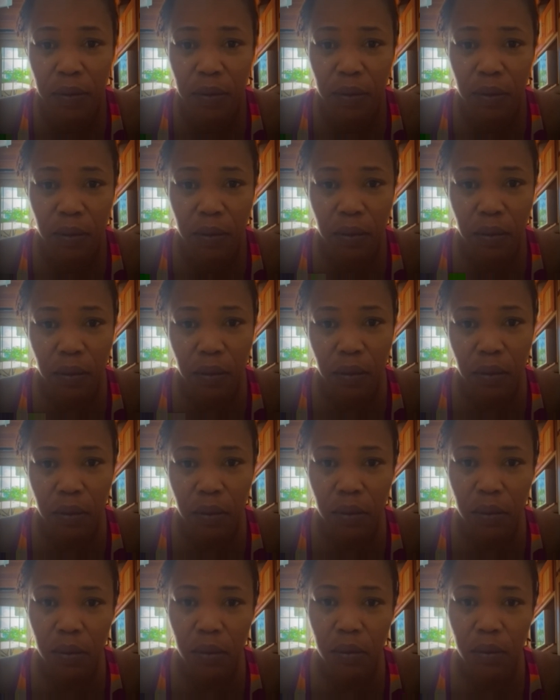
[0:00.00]

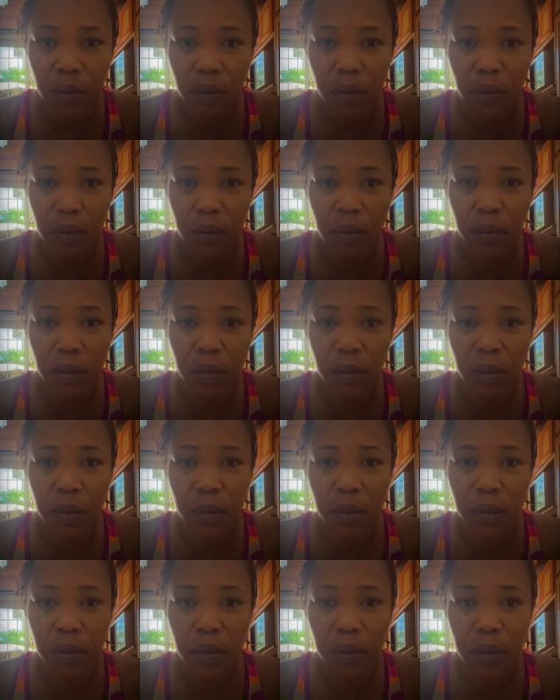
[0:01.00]

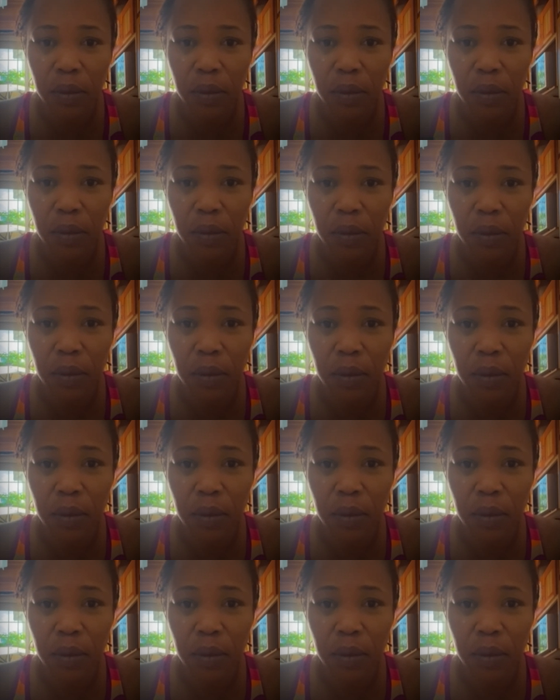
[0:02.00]
(silence)